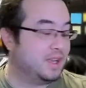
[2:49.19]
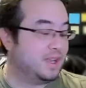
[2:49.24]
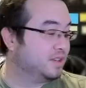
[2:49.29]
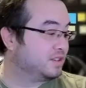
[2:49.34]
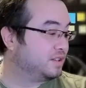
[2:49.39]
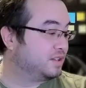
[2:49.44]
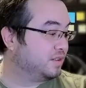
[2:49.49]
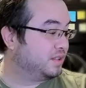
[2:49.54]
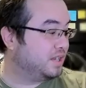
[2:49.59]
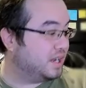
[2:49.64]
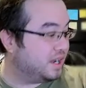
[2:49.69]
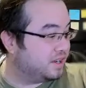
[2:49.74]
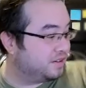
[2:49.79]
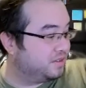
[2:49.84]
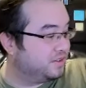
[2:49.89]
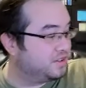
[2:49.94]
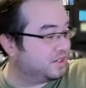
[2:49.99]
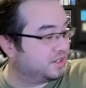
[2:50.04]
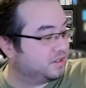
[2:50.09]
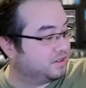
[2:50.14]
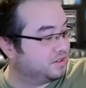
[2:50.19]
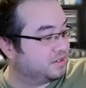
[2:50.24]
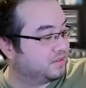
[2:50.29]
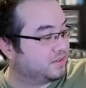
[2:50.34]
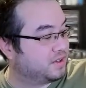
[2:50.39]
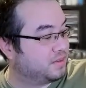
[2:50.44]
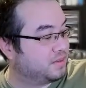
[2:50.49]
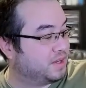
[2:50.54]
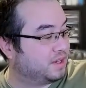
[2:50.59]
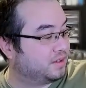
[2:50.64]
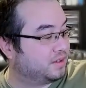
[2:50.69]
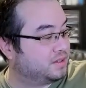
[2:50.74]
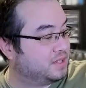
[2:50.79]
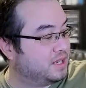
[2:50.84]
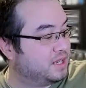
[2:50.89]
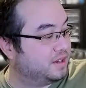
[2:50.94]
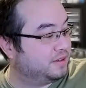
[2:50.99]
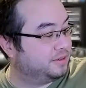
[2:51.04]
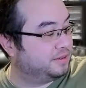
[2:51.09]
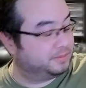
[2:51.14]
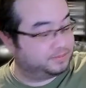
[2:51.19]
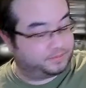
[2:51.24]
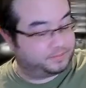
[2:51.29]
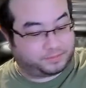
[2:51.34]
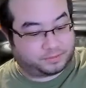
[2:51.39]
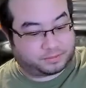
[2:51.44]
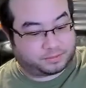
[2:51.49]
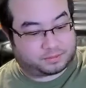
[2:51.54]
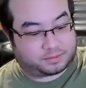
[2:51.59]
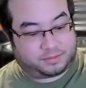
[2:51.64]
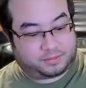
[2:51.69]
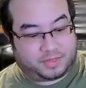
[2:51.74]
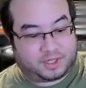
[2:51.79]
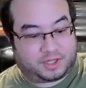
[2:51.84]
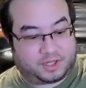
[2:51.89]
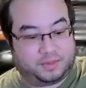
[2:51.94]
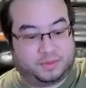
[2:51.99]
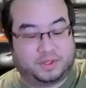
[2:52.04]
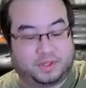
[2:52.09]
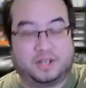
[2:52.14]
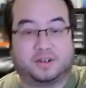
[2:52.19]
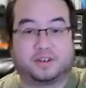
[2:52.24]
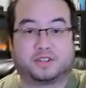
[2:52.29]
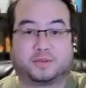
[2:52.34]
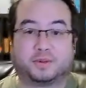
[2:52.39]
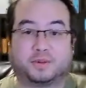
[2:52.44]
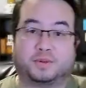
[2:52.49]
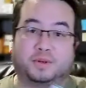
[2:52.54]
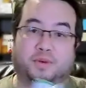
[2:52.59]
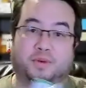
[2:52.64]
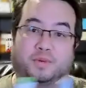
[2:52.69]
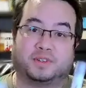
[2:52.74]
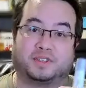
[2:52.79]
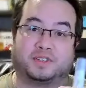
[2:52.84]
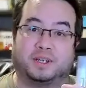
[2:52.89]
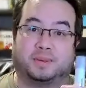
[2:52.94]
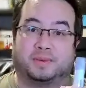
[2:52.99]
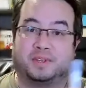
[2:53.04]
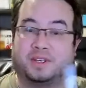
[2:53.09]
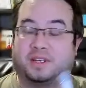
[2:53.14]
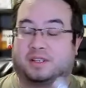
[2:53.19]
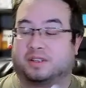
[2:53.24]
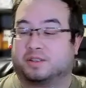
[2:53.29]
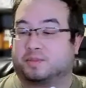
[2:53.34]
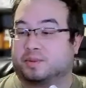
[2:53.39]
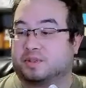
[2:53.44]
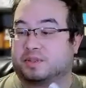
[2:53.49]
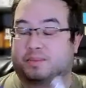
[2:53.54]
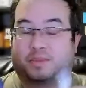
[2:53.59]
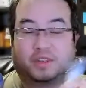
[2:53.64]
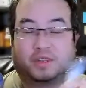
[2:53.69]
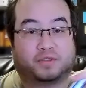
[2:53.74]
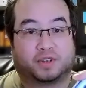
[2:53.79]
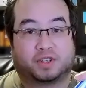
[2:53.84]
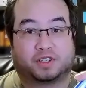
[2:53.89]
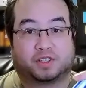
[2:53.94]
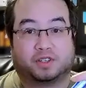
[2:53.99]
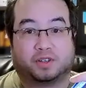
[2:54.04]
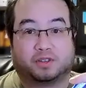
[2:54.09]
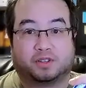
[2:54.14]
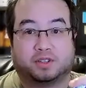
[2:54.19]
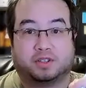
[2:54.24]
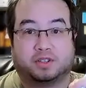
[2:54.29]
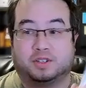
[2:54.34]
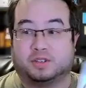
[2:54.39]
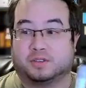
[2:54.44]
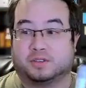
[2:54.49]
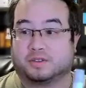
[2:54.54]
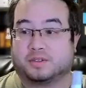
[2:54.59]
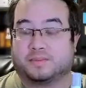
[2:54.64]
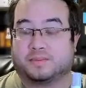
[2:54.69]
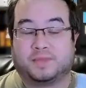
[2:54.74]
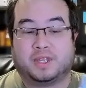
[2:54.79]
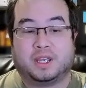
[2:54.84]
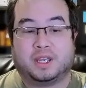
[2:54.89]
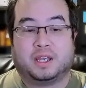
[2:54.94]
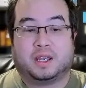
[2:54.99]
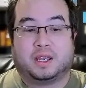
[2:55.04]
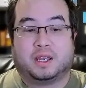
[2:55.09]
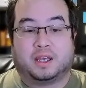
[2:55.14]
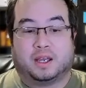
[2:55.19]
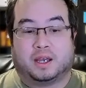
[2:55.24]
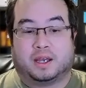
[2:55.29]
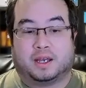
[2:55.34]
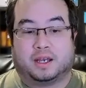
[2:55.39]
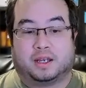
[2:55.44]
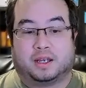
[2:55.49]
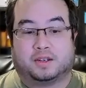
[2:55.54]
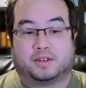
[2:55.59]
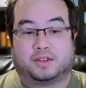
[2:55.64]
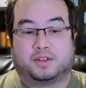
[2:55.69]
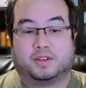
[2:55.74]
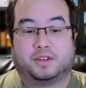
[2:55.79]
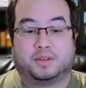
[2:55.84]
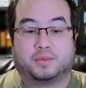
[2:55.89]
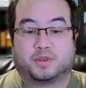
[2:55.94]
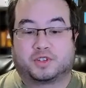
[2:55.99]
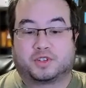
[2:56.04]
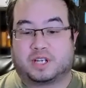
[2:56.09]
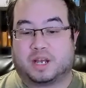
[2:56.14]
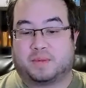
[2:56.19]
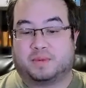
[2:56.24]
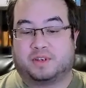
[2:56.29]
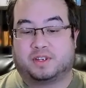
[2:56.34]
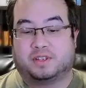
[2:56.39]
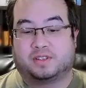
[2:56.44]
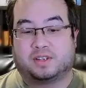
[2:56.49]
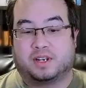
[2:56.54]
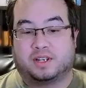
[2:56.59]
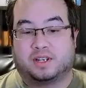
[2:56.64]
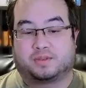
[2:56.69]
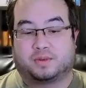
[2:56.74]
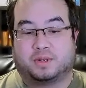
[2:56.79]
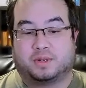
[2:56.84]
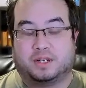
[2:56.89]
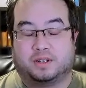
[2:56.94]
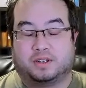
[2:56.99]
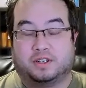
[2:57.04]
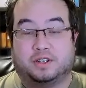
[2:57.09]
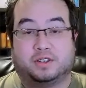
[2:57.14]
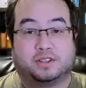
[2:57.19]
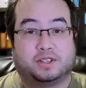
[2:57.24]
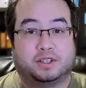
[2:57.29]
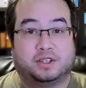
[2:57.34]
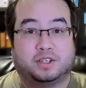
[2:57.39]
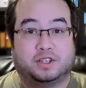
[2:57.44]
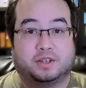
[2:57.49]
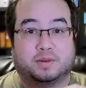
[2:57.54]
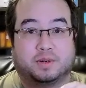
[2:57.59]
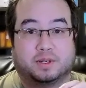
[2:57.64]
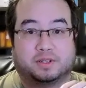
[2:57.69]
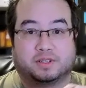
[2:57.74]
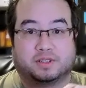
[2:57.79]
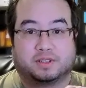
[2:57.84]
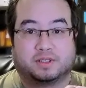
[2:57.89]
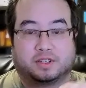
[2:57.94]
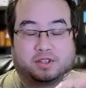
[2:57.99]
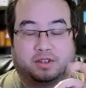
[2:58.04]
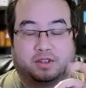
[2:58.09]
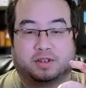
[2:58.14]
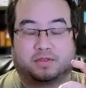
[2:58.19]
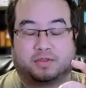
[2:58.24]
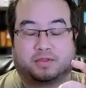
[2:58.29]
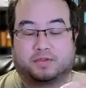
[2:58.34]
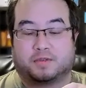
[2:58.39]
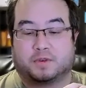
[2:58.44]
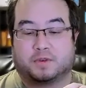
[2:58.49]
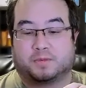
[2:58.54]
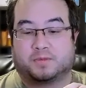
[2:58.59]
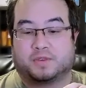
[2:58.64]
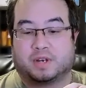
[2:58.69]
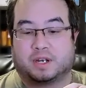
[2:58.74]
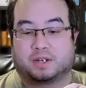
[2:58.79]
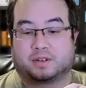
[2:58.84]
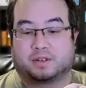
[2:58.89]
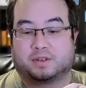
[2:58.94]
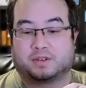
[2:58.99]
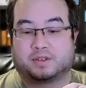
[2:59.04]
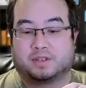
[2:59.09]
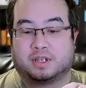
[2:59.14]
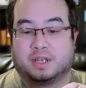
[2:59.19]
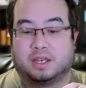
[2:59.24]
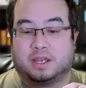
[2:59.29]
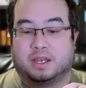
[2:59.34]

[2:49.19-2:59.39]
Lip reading: So the auto injectors have come out. Now, well, they are supposed to be a one-step thing. They're supposed to be a fixed dose in use. Two of the most common designs right now you see in the US is like two different form factors.